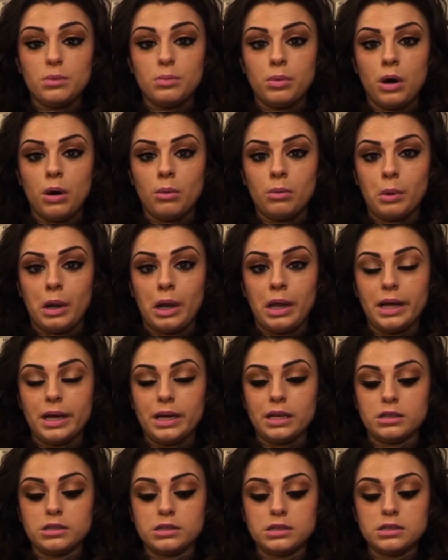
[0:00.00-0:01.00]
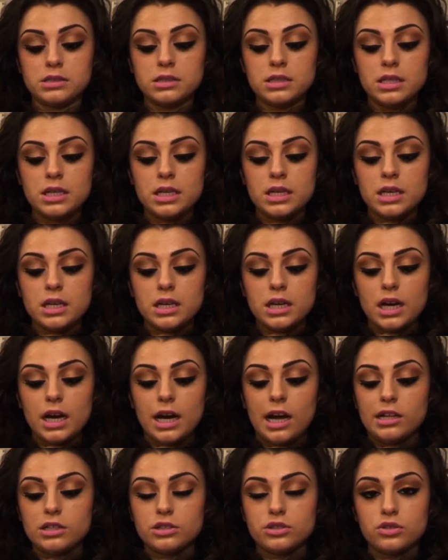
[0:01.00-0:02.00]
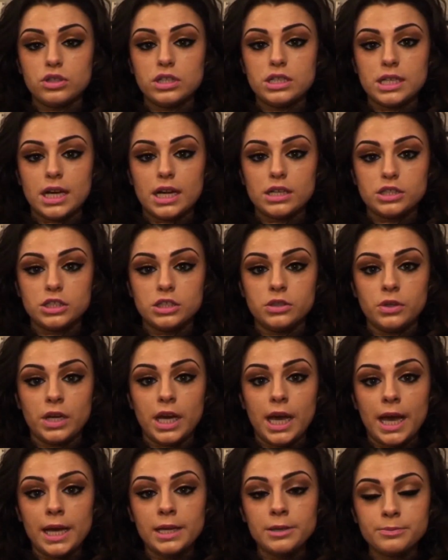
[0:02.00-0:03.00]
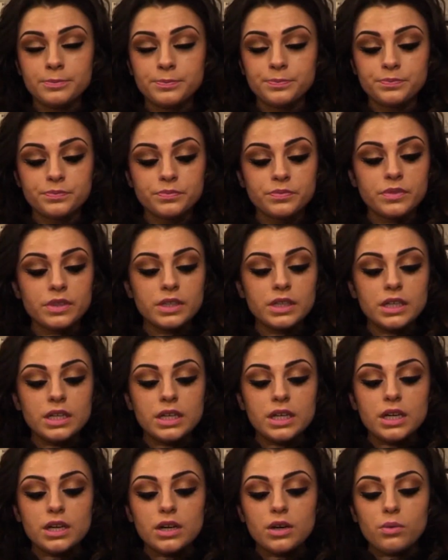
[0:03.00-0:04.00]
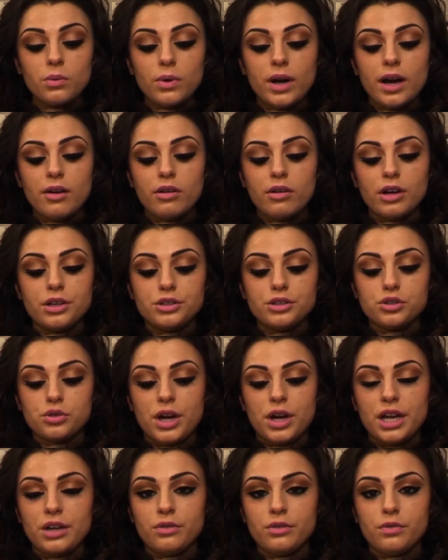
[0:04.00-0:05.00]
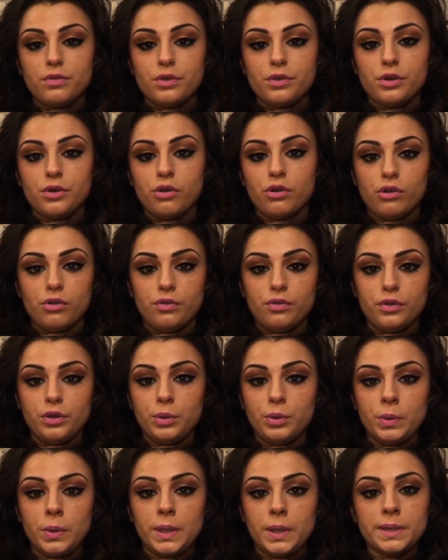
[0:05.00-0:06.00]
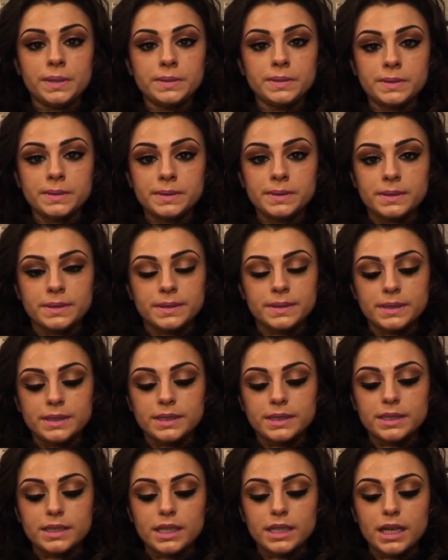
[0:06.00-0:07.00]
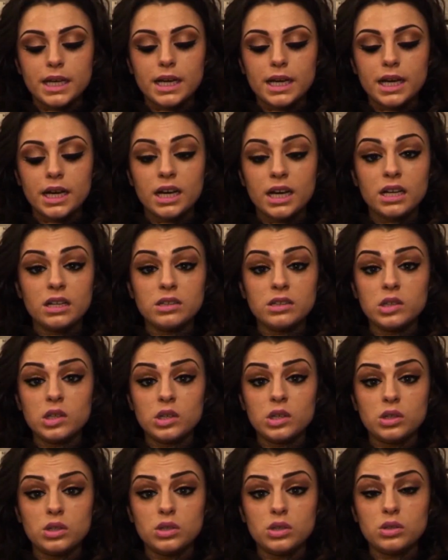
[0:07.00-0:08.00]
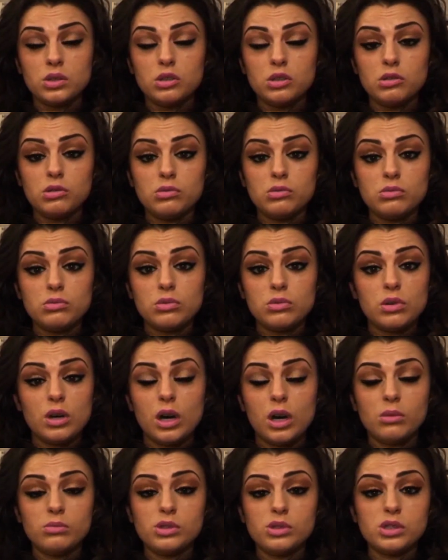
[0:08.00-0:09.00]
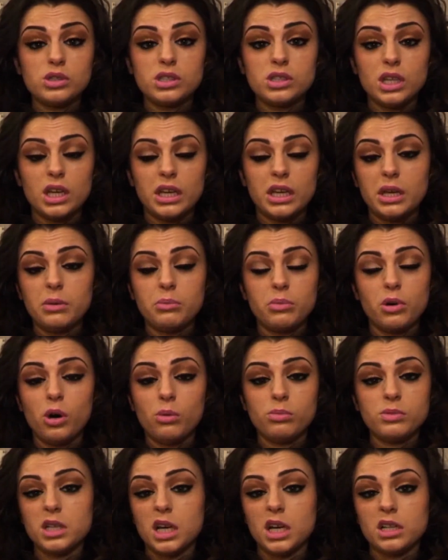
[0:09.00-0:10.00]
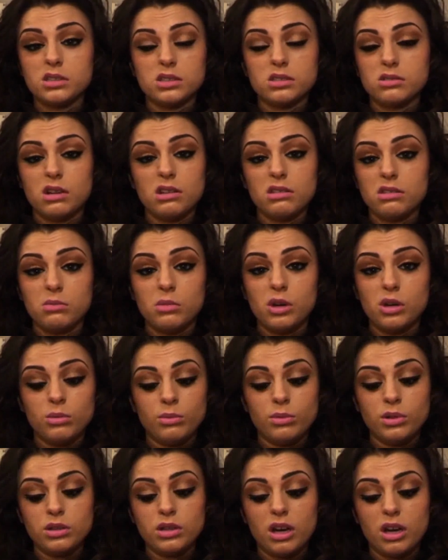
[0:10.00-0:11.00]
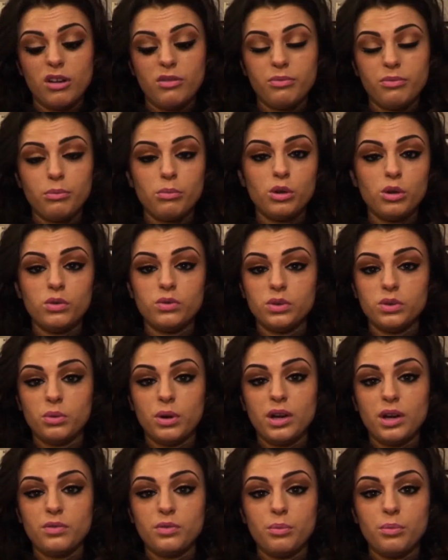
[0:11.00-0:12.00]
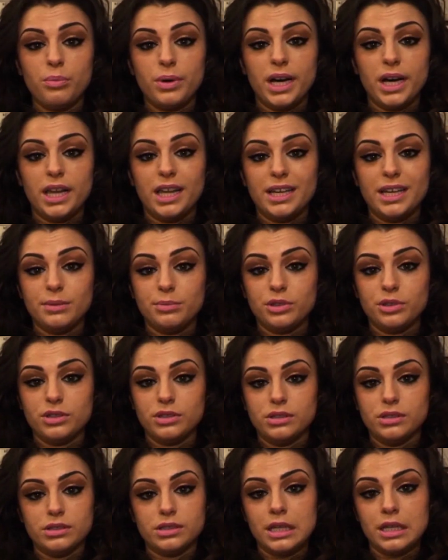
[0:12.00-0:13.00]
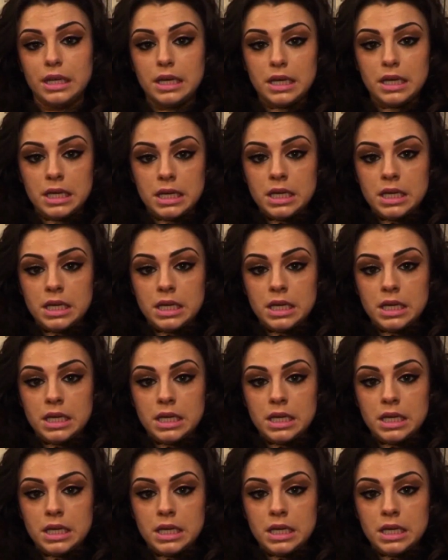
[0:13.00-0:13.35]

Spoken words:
hip-hop class at Street Dance UK, where I trained for a few years. And I'm just a hip-hop dancer at the moment. I've moved away from ballet because,